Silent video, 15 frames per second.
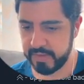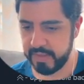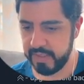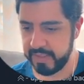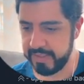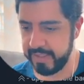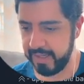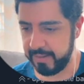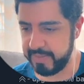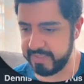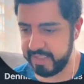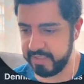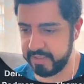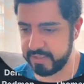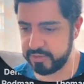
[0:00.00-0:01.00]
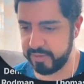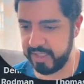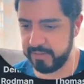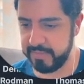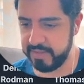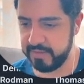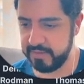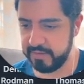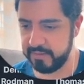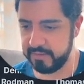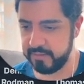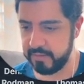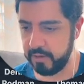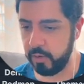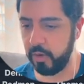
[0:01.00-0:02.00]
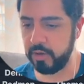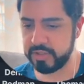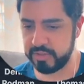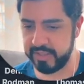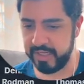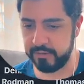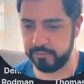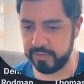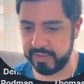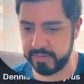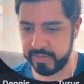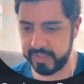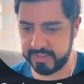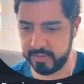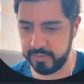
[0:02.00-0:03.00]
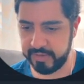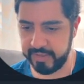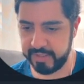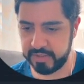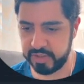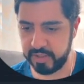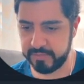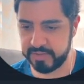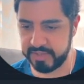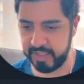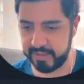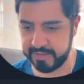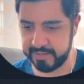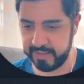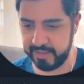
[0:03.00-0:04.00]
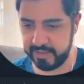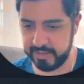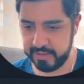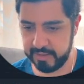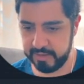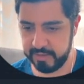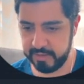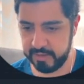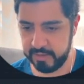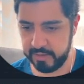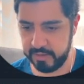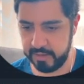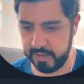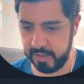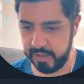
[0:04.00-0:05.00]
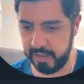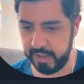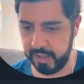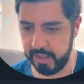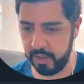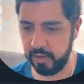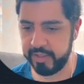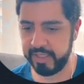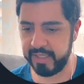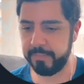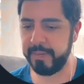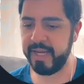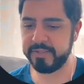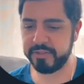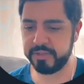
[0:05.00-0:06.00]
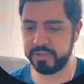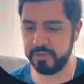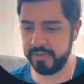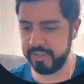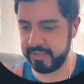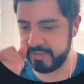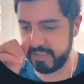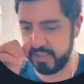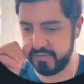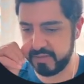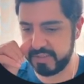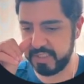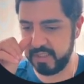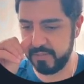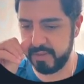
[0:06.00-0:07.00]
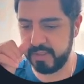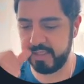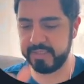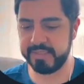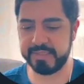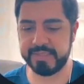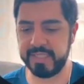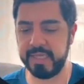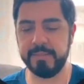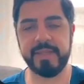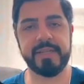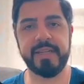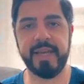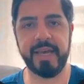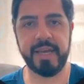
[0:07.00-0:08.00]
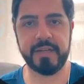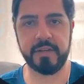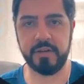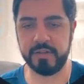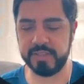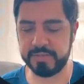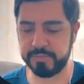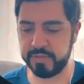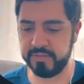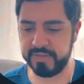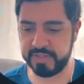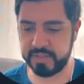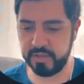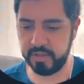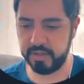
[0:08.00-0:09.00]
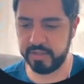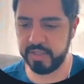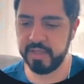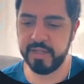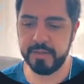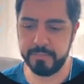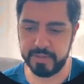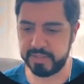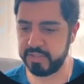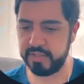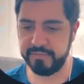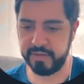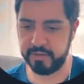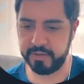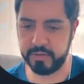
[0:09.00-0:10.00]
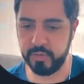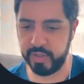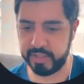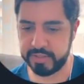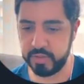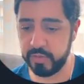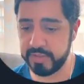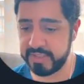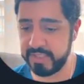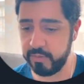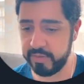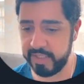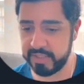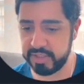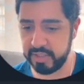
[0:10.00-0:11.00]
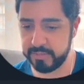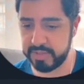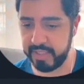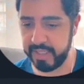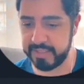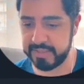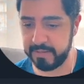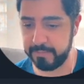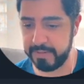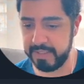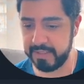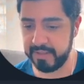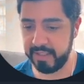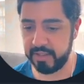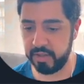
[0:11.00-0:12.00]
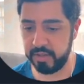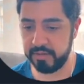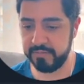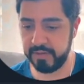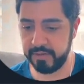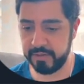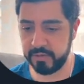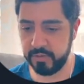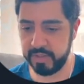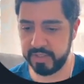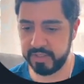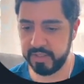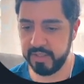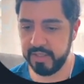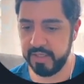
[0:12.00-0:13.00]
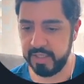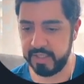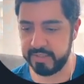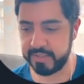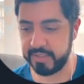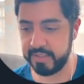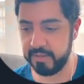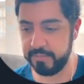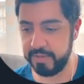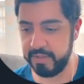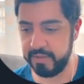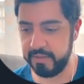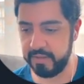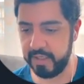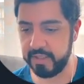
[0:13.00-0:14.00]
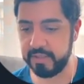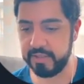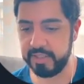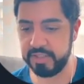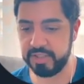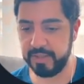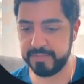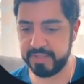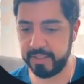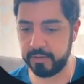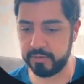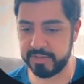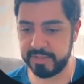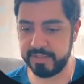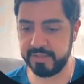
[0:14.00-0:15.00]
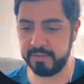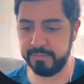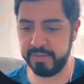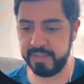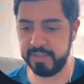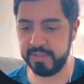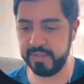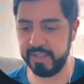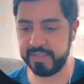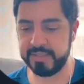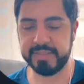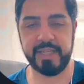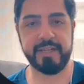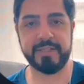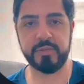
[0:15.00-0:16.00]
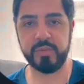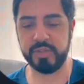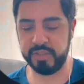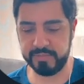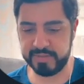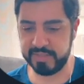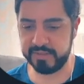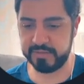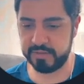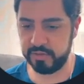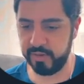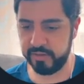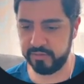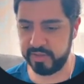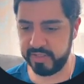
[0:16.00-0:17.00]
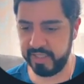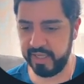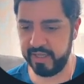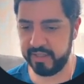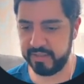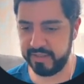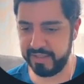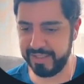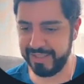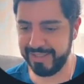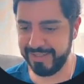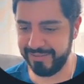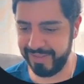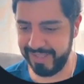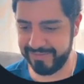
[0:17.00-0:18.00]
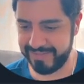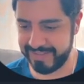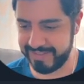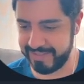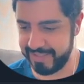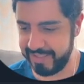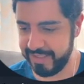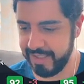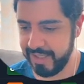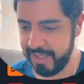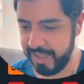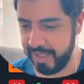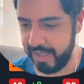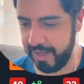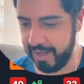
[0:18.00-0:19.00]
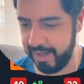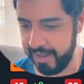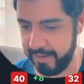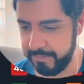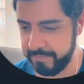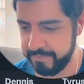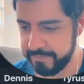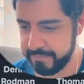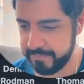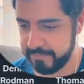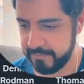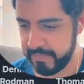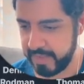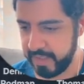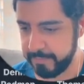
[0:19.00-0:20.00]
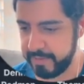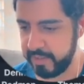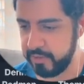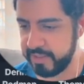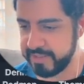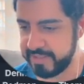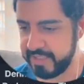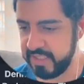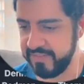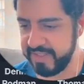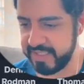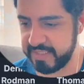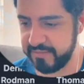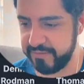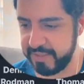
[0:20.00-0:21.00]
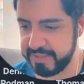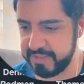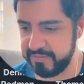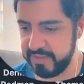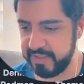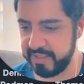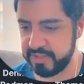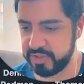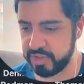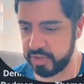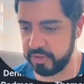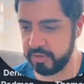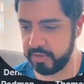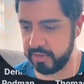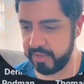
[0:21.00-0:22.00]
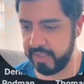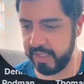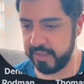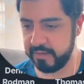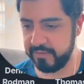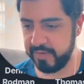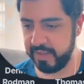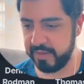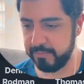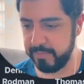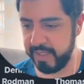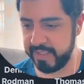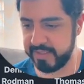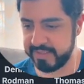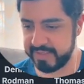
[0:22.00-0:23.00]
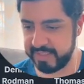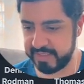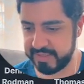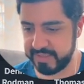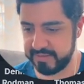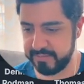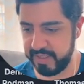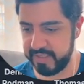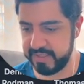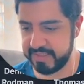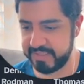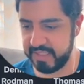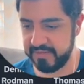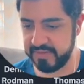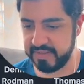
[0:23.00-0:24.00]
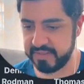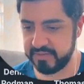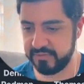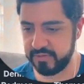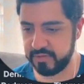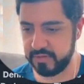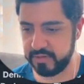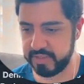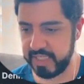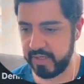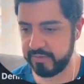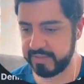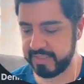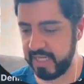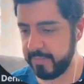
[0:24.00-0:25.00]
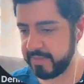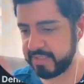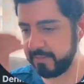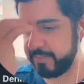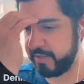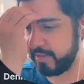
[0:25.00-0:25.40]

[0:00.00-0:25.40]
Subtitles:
Yeah, I mean, Dennis Rodman. Oh, also that release. We got to see what that jump shot is like. Okay, yeah, Patrick Ewing and Xavier Tillman is the same that he had on his previous card, but it's on very quick. So we'll see what that jump shot ends up being like on very quick. Is it going to be an elite jump shot, or is it going to be like Zion Williamson's, who I really hate? We'll have to see. But yeah, you can see even like defensively, like sure, there are a lot of like -6s, -7s for Tyrus Thomas compared to